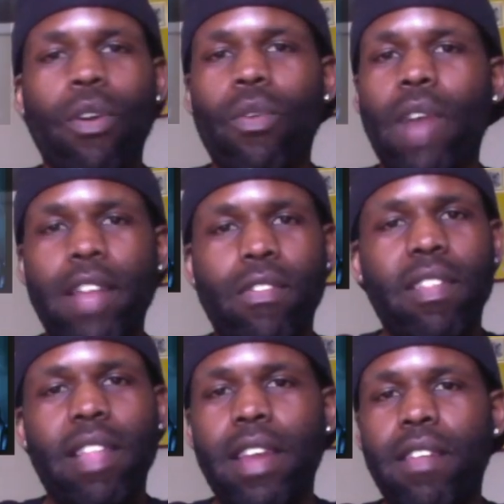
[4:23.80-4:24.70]
Rangers,
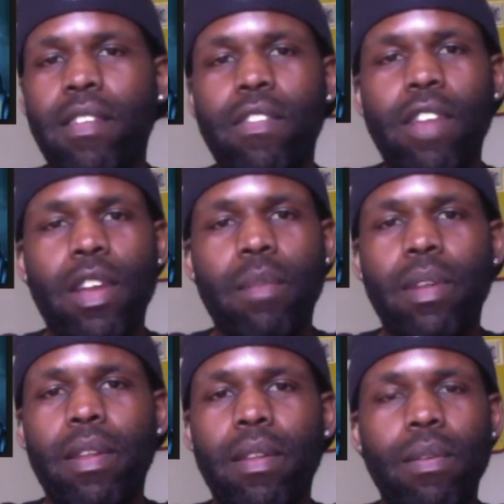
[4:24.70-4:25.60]
ladies and
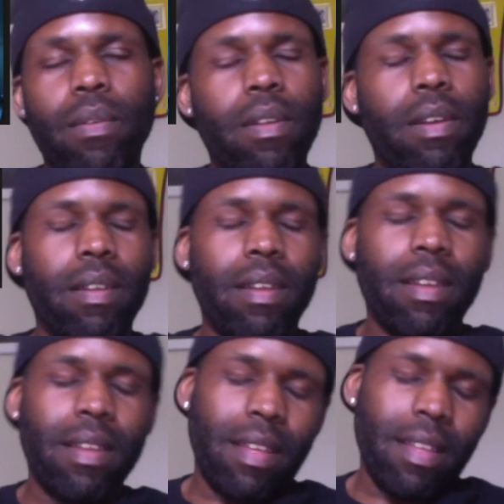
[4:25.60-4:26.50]
gentlemen.
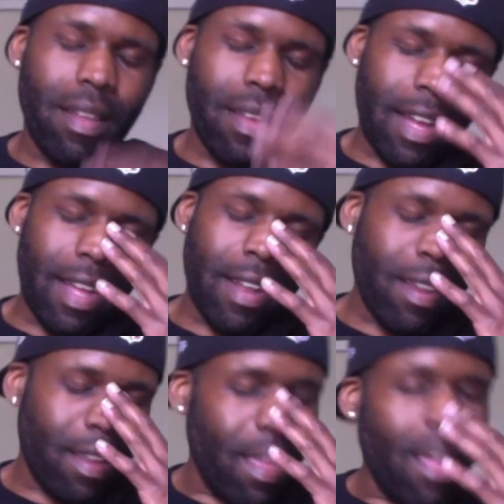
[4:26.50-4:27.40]
God,
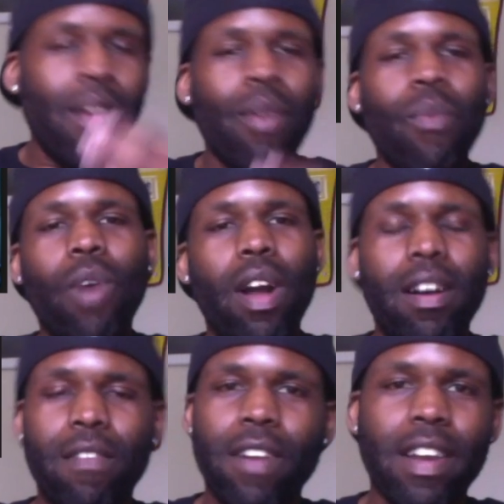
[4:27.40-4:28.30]
what
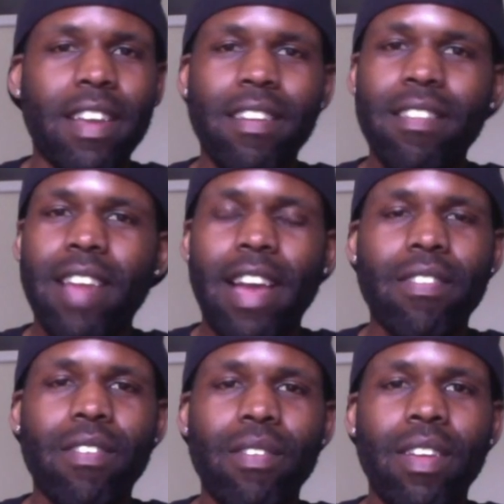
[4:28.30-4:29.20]
a fucking
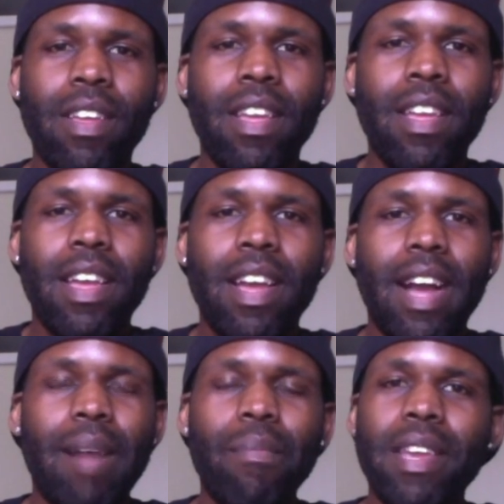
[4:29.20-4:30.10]
disaster.
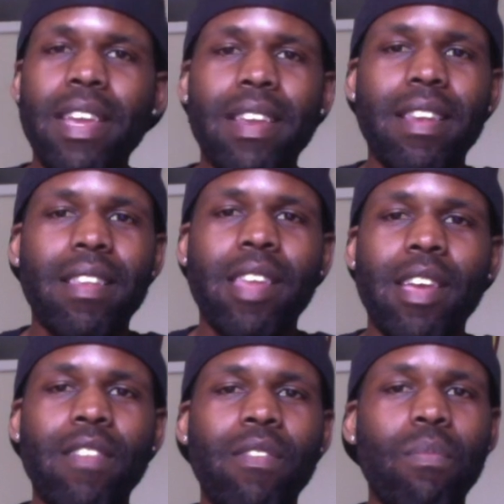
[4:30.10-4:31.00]
I mean,
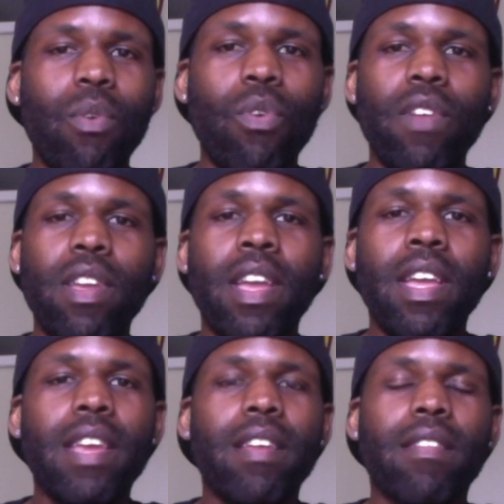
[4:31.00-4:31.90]
this movie
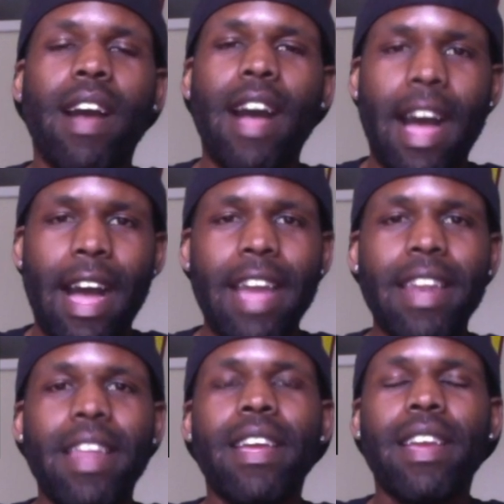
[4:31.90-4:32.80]
is
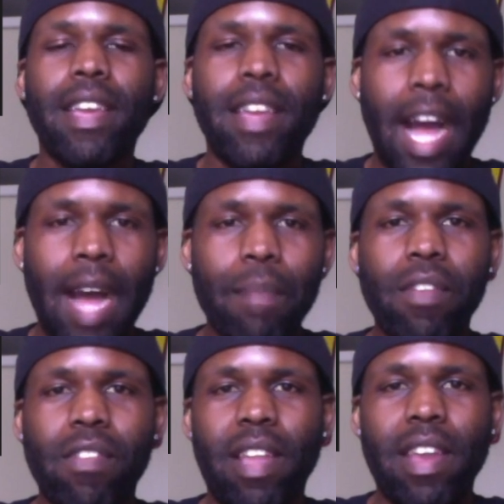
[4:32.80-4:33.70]
hot
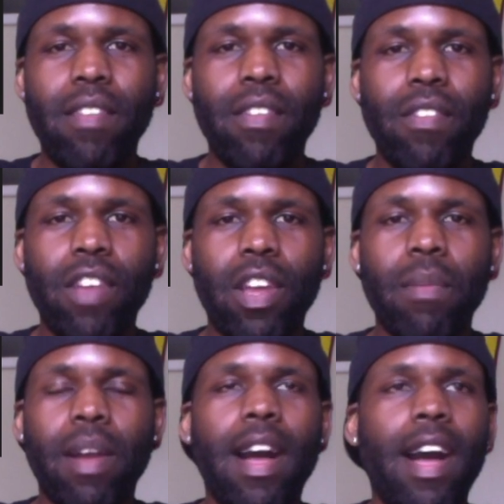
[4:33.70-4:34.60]
garbage, ladies and
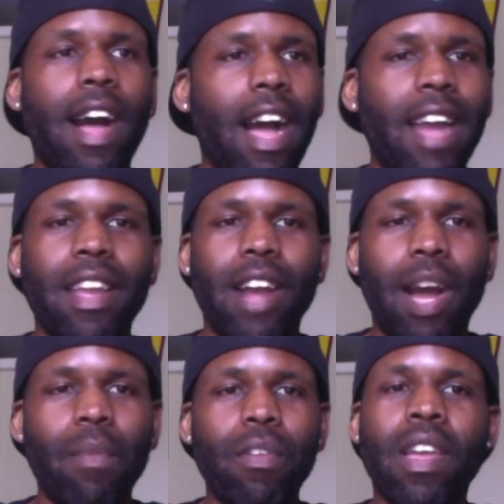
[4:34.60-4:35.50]
gentlemen. Hot garbage.